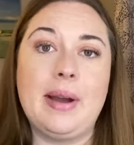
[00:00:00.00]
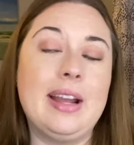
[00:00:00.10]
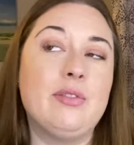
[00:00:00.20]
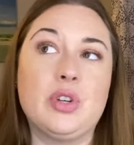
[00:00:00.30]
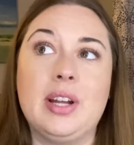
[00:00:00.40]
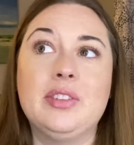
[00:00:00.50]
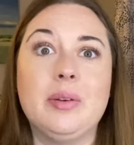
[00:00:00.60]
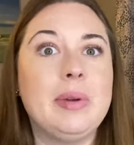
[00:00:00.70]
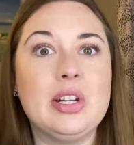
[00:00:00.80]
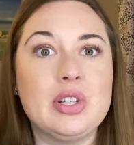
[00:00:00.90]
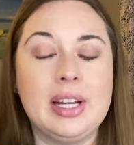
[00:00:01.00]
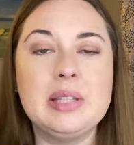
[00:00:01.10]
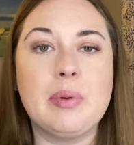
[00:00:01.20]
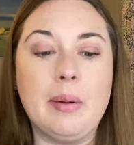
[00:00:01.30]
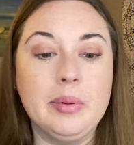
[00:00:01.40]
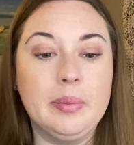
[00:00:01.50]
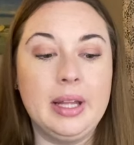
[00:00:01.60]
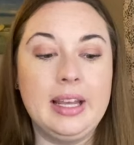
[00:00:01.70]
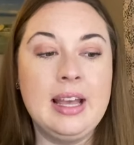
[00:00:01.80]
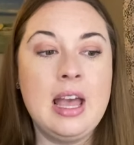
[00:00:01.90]
I have tried their beach nights
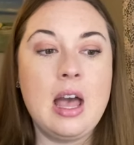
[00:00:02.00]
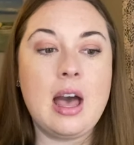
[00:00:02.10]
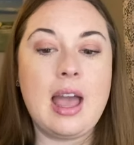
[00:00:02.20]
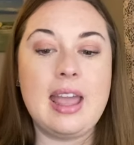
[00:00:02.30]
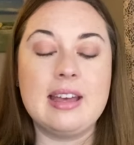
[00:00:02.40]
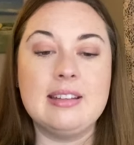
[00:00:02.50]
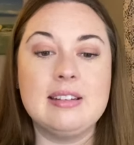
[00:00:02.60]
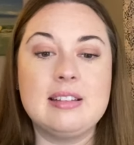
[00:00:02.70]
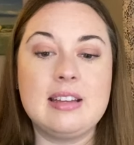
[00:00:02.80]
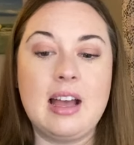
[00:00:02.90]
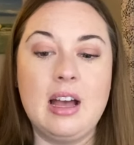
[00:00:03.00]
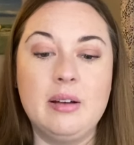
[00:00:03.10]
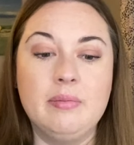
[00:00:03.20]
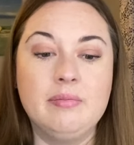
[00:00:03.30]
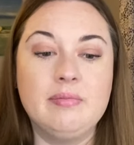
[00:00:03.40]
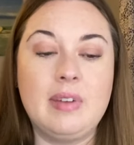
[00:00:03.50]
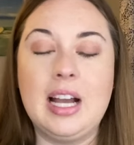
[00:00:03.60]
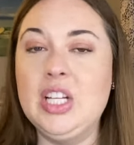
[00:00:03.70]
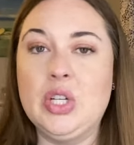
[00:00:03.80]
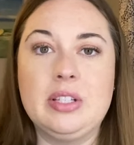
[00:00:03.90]
probably. And I